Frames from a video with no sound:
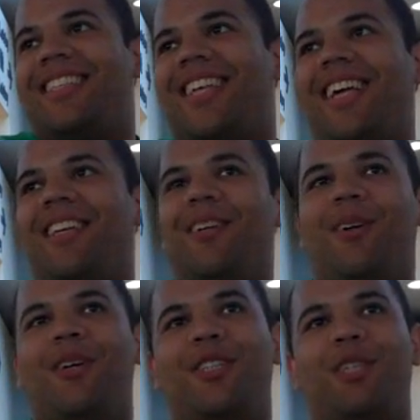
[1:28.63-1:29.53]
like you
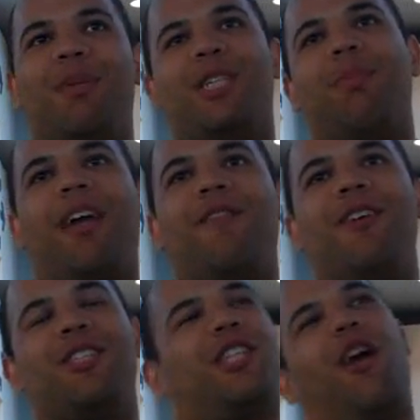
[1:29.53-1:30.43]
could just be
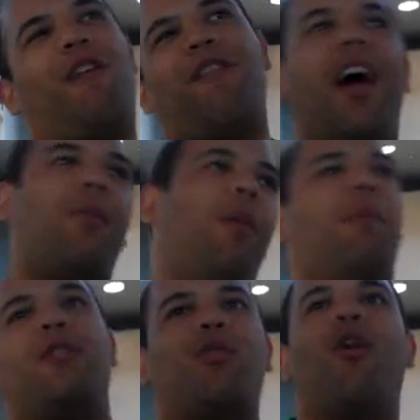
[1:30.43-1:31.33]
spiteful and just say, all right, fine, we'll
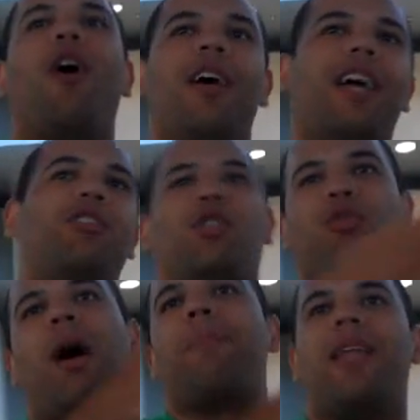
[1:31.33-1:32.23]
both draw, and I'll just
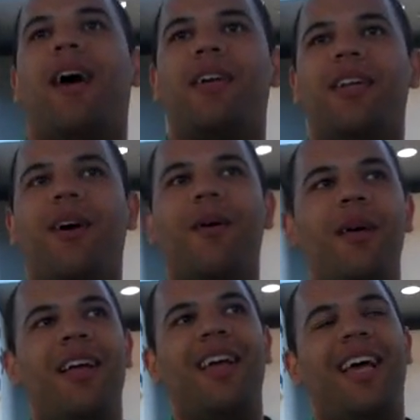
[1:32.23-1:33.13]
drop now,
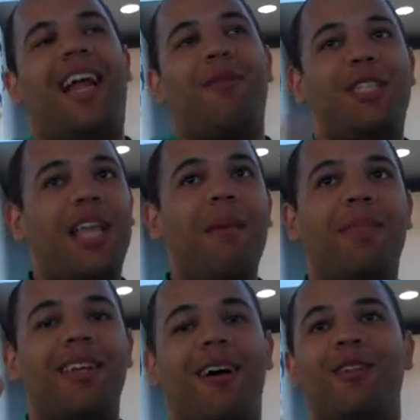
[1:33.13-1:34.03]
And I was
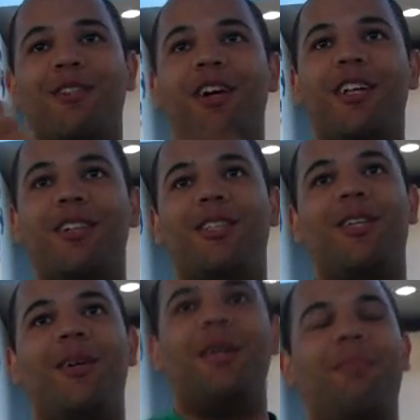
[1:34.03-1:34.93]
tempted. I was very close to
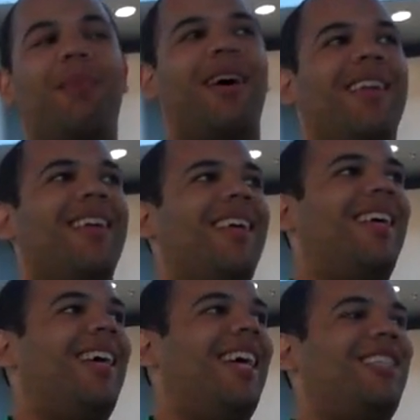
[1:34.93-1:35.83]
doing it, but
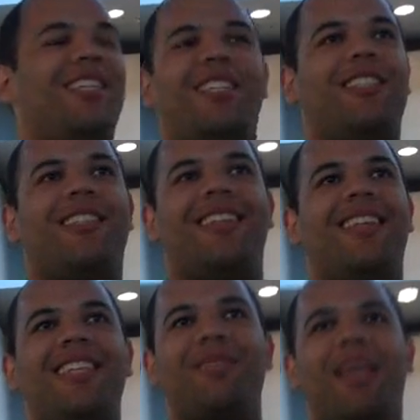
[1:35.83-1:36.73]
it
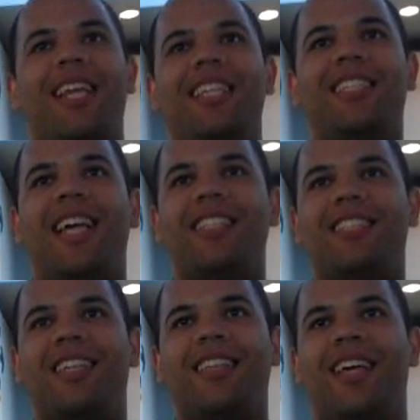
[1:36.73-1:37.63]
doesn't make any
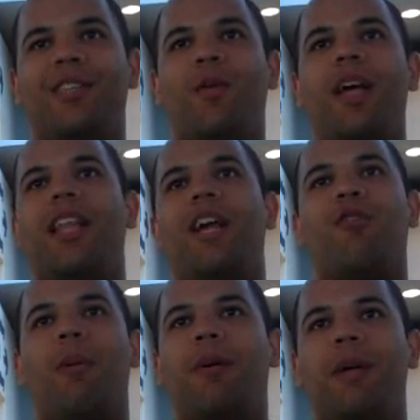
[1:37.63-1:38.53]
sense. And like the way that I
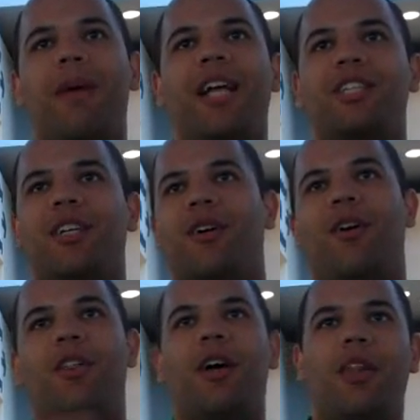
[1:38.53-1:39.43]
grew up playing Magic,
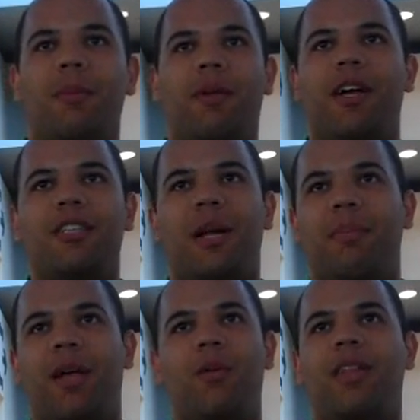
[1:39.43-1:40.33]
all the other players that I
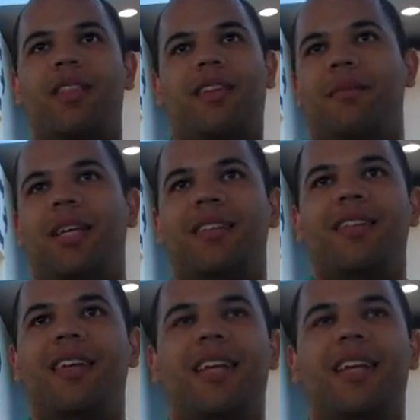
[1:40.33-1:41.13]
played with, I mean,